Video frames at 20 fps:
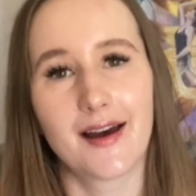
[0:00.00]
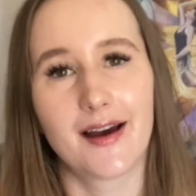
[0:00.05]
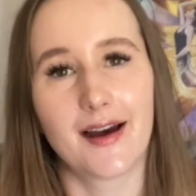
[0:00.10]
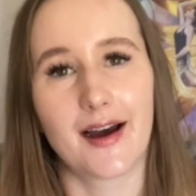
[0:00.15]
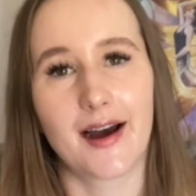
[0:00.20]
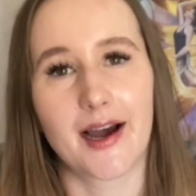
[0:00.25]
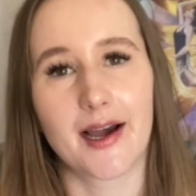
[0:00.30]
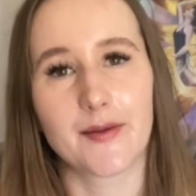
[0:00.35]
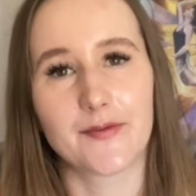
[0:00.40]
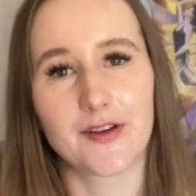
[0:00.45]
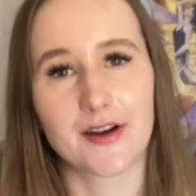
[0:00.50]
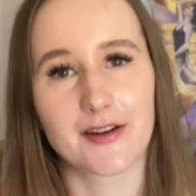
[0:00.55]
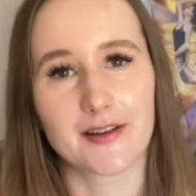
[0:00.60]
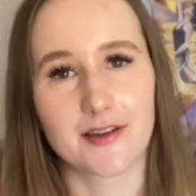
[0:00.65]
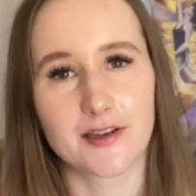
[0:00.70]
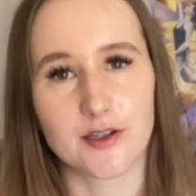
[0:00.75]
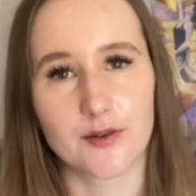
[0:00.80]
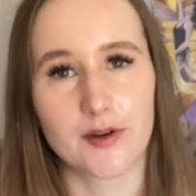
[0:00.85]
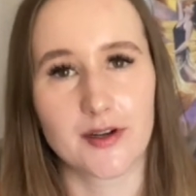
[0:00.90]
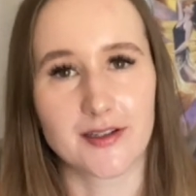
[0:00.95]
I'm fairly
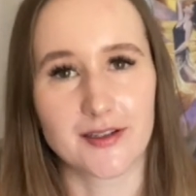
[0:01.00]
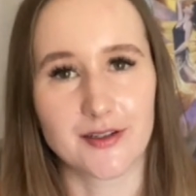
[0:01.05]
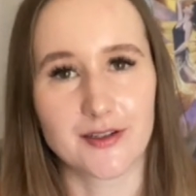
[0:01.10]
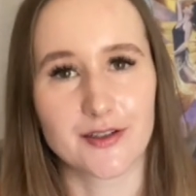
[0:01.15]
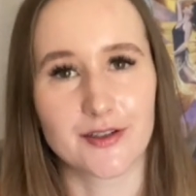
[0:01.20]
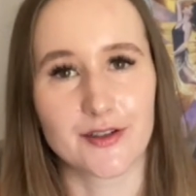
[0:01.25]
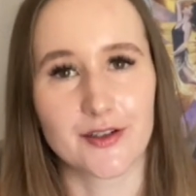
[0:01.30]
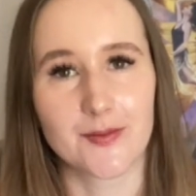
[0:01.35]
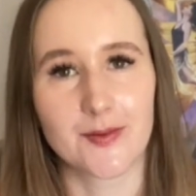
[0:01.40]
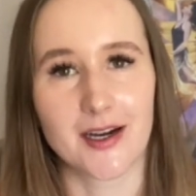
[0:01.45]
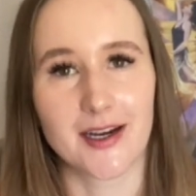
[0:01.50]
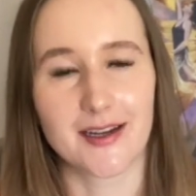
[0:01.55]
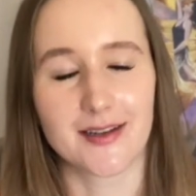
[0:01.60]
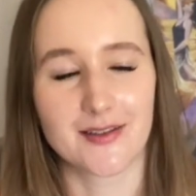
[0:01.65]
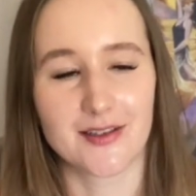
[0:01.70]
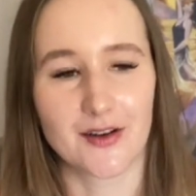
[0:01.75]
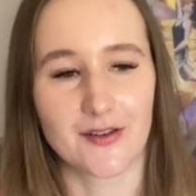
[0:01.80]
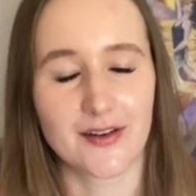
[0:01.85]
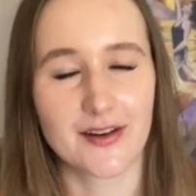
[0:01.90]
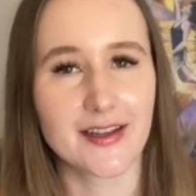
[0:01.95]
new on YouTube. I
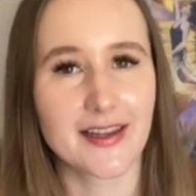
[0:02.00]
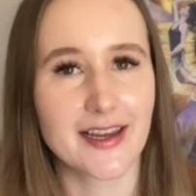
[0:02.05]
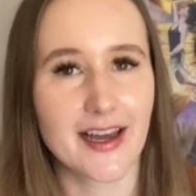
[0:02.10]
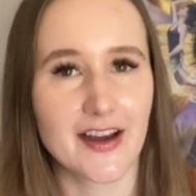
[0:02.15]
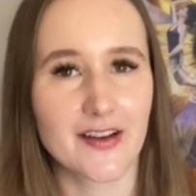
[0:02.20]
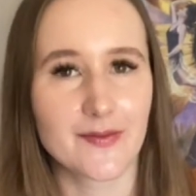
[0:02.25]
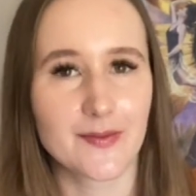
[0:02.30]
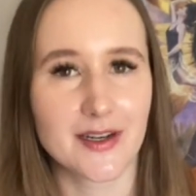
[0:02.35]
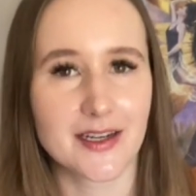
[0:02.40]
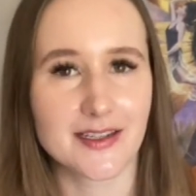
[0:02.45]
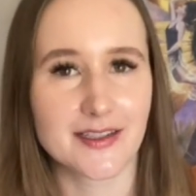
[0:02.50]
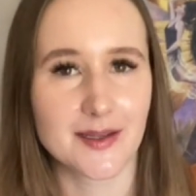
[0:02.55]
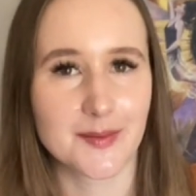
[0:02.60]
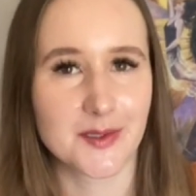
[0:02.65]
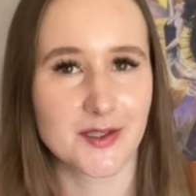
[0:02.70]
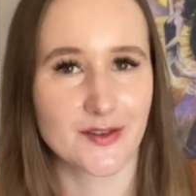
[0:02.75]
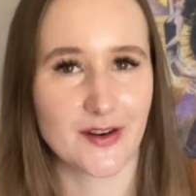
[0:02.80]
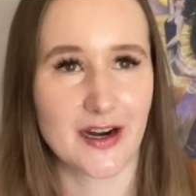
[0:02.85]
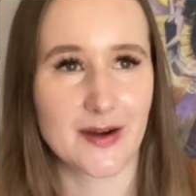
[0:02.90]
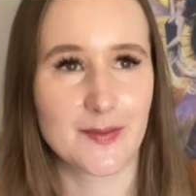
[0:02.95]
don't really have many
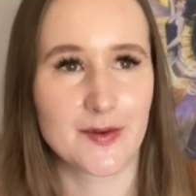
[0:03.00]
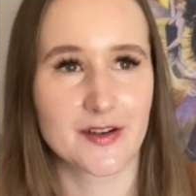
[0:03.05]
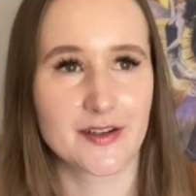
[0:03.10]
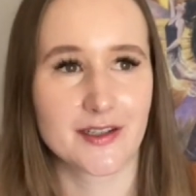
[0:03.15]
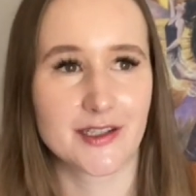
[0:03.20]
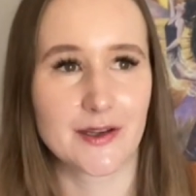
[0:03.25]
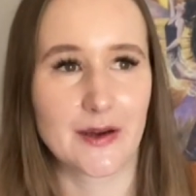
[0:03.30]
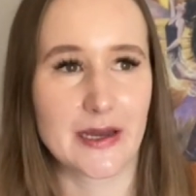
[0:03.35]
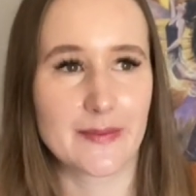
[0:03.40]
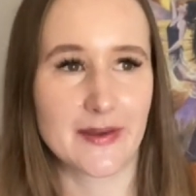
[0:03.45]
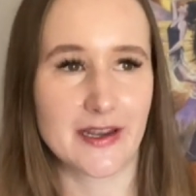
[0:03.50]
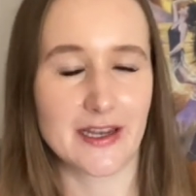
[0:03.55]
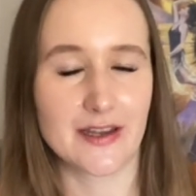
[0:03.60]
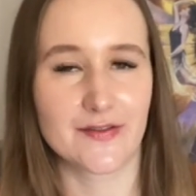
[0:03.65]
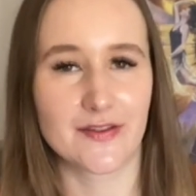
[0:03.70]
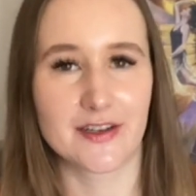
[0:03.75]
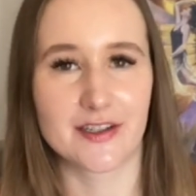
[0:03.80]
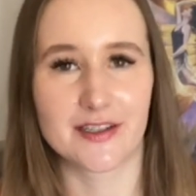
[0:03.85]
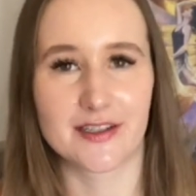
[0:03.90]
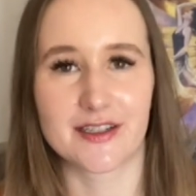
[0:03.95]
subscribers, so I may
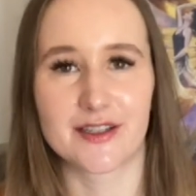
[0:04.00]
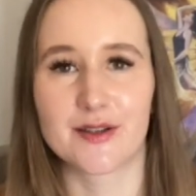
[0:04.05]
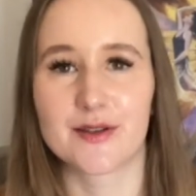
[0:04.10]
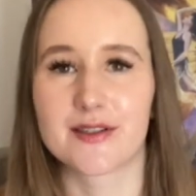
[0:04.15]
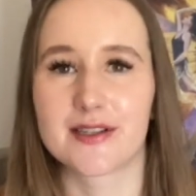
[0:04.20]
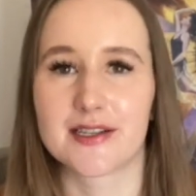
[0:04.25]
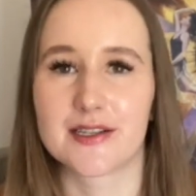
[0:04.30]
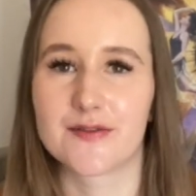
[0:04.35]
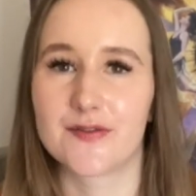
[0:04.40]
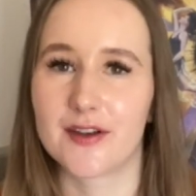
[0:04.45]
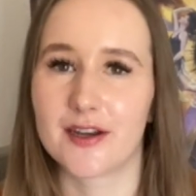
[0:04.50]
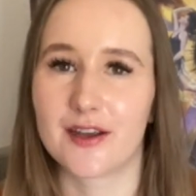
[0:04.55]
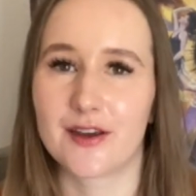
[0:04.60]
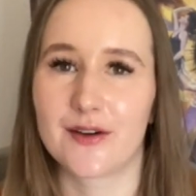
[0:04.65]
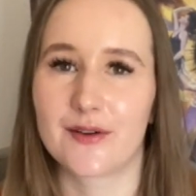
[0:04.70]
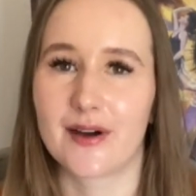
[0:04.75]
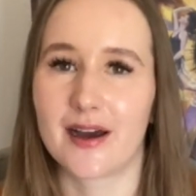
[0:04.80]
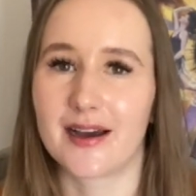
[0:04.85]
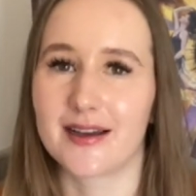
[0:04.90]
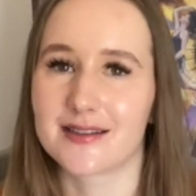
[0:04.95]
even just use this video
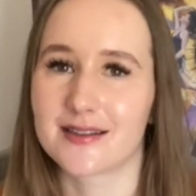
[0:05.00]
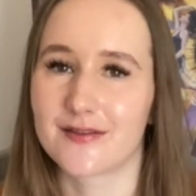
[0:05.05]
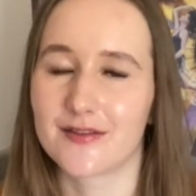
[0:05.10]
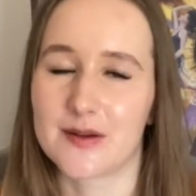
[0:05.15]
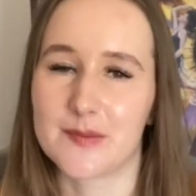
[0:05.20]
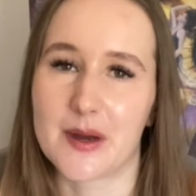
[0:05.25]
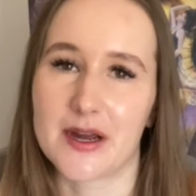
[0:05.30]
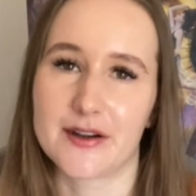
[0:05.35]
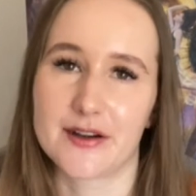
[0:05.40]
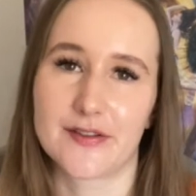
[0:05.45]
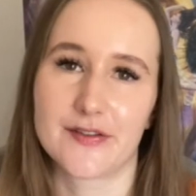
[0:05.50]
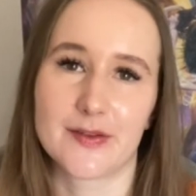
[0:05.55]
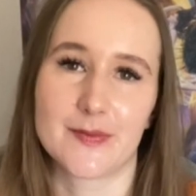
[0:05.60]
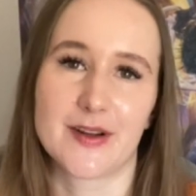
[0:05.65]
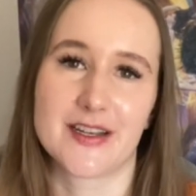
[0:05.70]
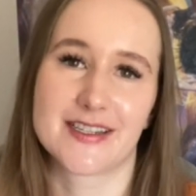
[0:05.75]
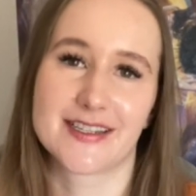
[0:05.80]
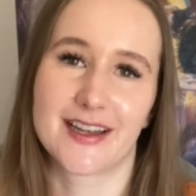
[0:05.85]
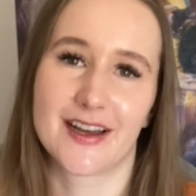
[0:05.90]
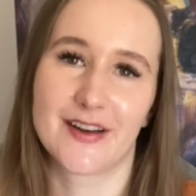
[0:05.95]
as a reminder for
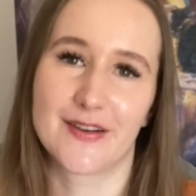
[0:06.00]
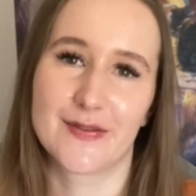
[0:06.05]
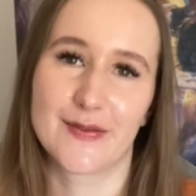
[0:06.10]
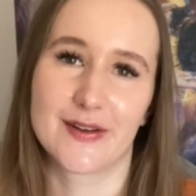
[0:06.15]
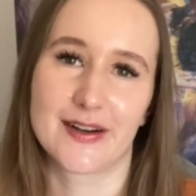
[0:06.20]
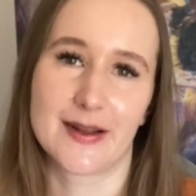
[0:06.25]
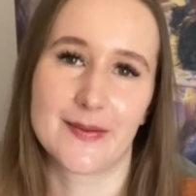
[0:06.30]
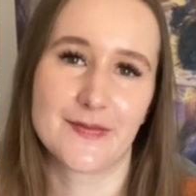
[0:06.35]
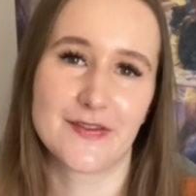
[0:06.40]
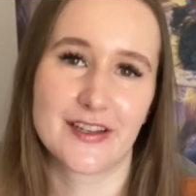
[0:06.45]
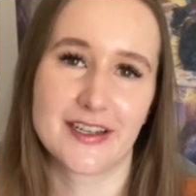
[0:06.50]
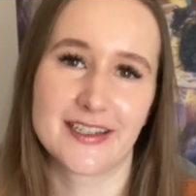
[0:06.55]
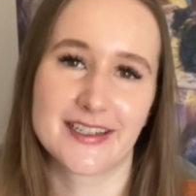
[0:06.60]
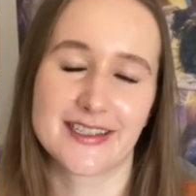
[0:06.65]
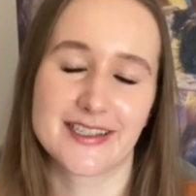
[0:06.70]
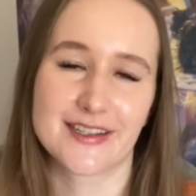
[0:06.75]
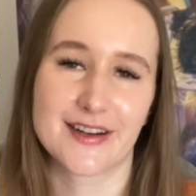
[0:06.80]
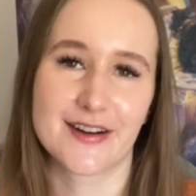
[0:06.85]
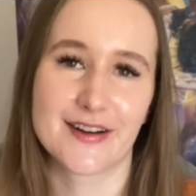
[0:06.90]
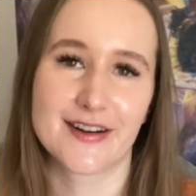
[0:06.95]
myself when I'm feeling
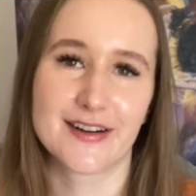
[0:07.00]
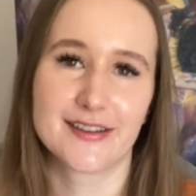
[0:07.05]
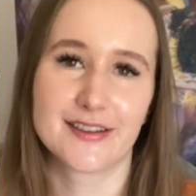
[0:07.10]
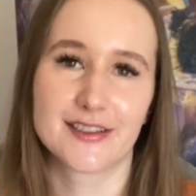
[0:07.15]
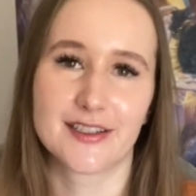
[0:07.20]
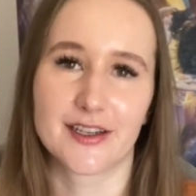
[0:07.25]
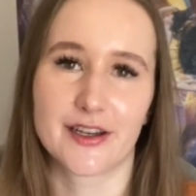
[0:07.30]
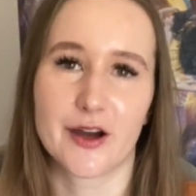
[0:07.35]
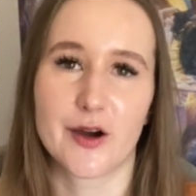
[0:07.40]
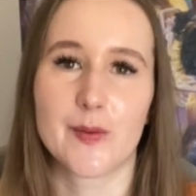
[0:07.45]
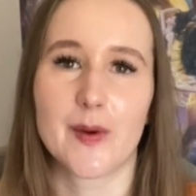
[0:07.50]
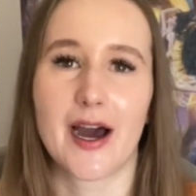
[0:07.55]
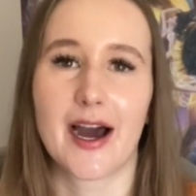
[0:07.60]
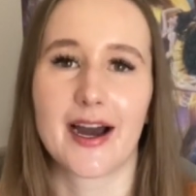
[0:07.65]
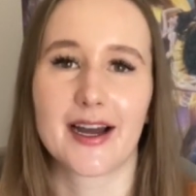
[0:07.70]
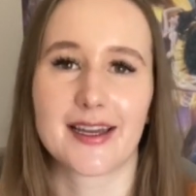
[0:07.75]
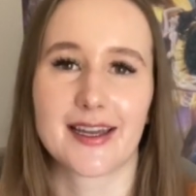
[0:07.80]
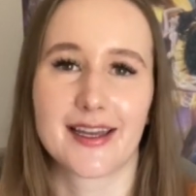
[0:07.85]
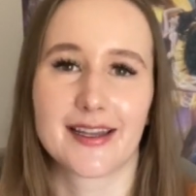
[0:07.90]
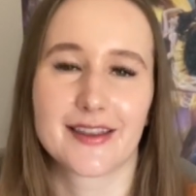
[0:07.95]
discouraged to go
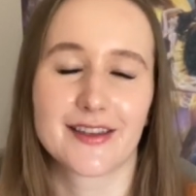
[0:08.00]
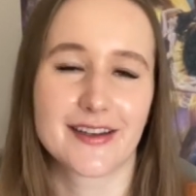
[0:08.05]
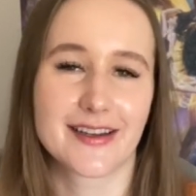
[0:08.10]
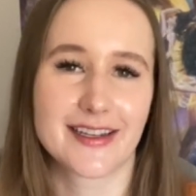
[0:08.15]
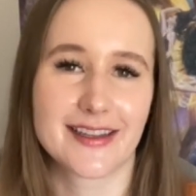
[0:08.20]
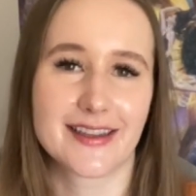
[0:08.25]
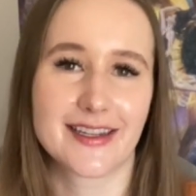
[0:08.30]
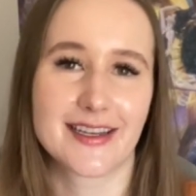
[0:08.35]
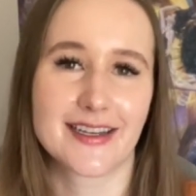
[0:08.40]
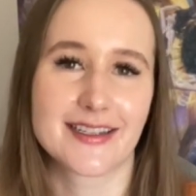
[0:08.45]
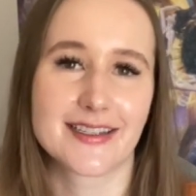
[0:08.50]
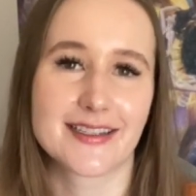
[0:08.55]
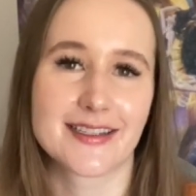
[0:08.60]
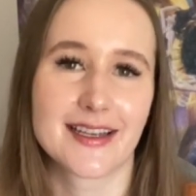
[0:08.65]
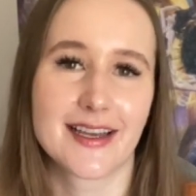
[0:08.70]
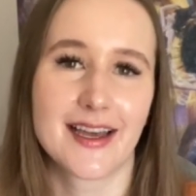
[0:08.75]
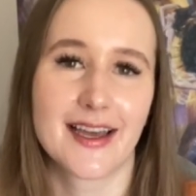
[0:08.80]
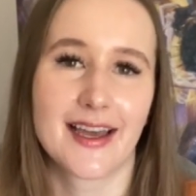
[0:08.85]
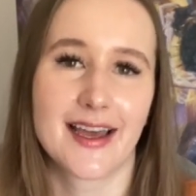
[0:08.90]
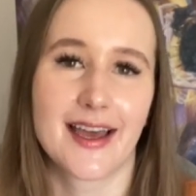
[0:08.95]
back and look at this.
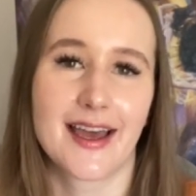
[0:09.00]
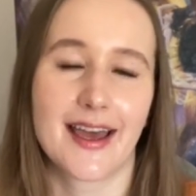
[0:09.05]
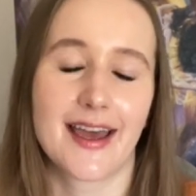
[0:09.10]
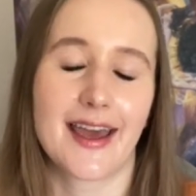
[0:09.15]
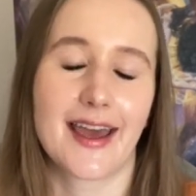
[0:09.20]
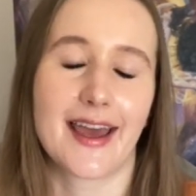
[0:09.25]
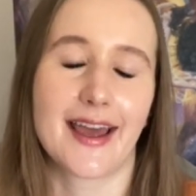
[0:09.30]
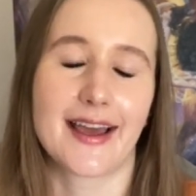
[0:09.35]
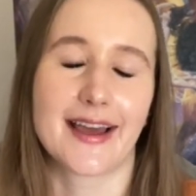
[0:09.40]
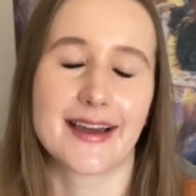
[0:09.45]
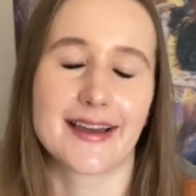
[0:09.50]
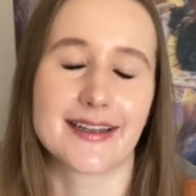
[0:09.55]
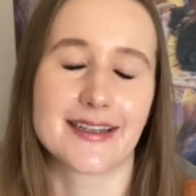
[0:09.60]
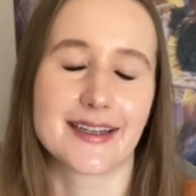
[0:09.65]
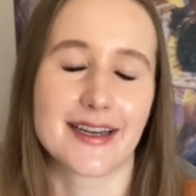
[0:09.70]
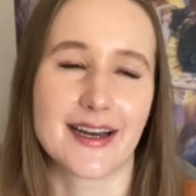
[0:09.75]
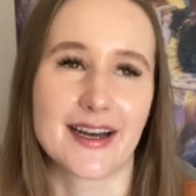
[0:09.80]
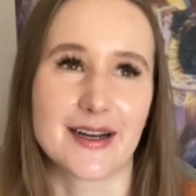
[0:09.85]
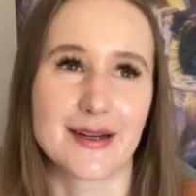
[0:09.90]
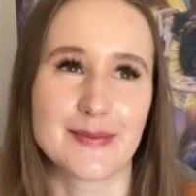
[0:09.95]
And
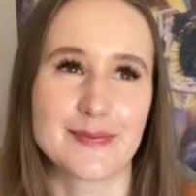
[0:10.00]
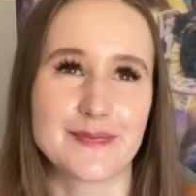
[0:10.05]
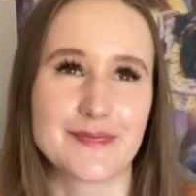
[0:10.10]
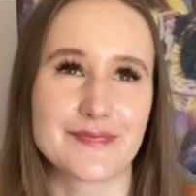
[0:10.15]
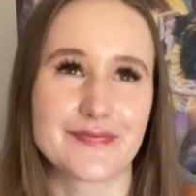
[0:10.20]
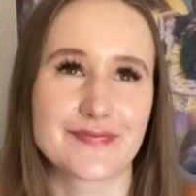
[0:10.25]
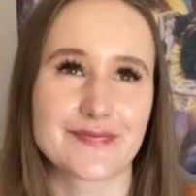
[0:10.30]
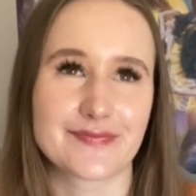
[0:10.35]
um,